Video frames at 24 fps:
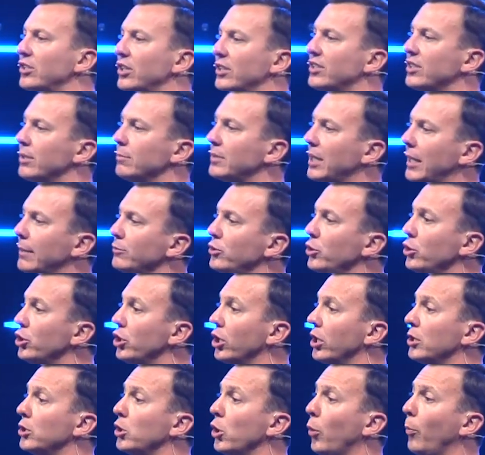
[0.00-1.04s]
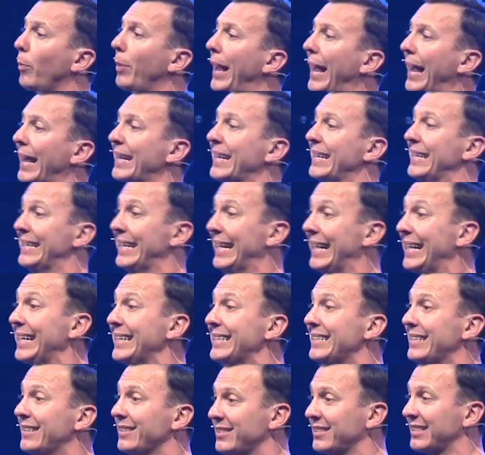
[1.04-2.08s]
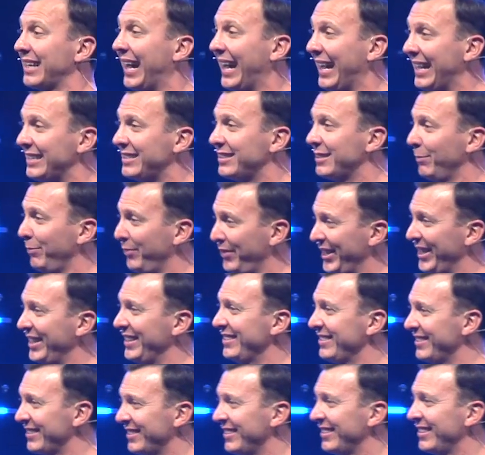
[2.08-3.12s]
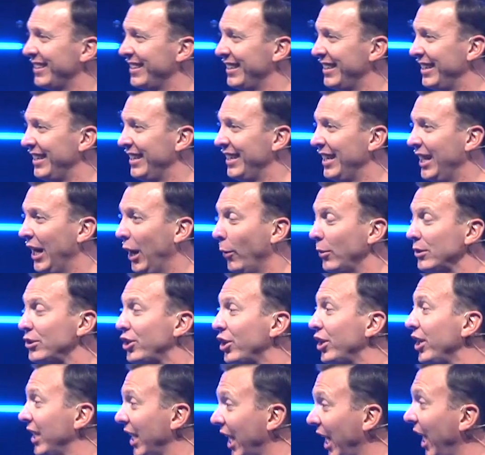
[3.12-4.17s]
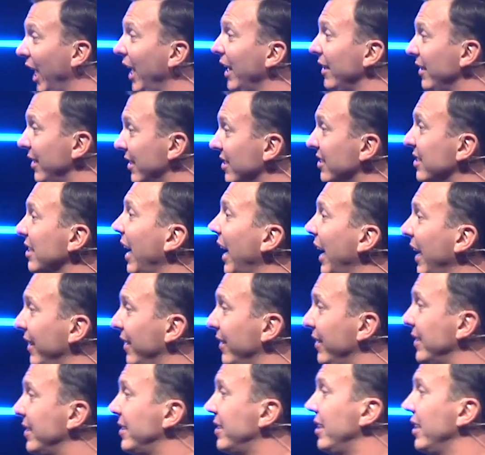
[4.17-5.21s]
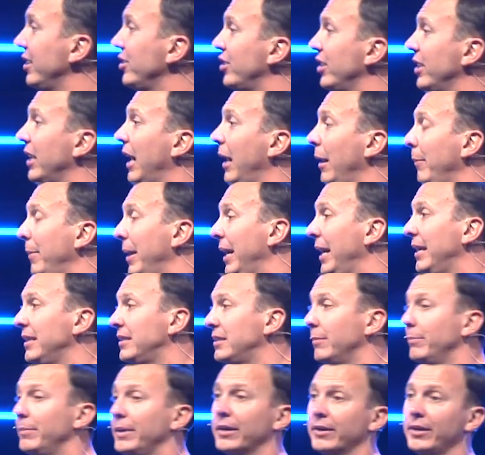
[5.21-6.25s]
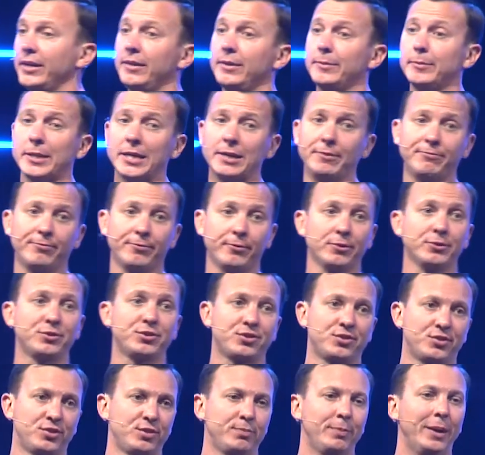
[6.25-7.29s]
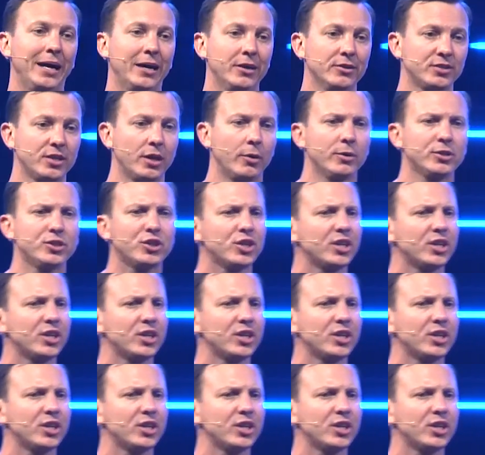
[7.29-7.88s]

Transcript: that sometimes you could go back and undecide some things? I wish you could undecide the decision I made to marry my first spouse. I wish I